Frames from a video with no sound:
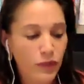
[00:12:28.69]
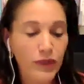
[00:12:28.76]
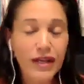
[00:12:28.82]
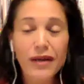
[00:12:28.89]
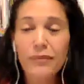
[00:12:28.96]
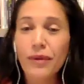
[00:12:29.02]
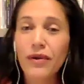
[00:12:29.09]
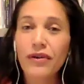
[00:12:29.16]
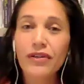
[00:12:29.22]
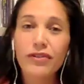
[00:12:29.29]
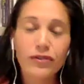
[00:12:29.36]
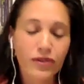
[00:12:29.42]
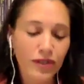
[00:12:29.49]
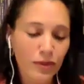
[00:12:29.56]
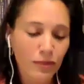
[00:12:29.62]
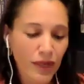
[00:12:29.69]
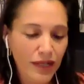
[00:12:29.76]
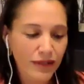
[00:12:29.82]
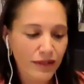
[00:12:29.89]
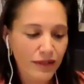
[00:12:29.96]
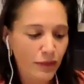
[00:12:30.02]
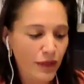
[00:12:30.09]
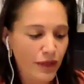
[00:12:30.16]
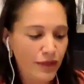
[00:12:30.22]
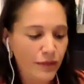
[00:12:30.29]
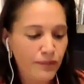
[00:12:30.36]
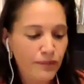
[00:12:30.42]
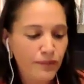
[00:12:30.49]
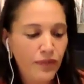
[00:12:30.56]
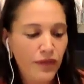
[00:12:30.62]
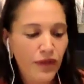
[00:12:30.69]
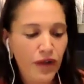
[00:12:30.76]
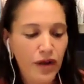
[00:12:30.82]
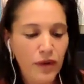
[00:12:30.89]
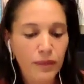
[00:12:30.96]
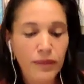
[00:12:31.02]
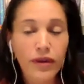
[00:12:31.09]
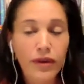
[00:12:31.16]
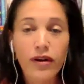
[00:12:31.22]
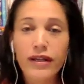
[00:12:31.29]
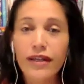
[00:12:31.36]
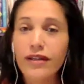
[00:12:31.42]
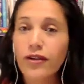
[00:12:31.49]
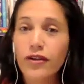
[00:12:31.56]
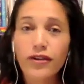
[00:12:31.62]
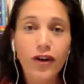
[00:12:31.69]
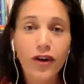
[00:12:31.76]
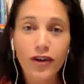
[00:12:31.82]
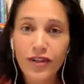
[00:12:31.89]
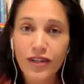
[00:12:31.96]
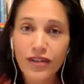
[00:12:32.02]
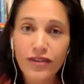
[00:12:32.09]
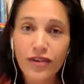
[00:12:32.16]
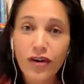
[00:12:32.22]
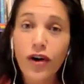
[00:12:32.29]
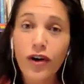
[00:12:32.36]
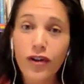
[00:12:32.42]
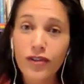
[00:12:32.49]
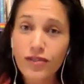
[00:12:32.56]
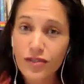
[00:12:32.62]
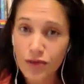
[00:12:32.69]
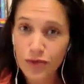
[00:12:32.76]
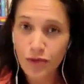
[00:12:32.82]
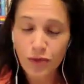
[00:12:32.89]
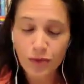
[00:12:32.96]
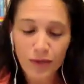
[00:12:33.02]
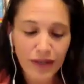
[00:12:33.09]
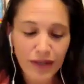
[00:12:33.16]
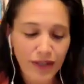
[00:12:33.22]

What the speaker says: We got married during the pandemic in our garden on Zoom.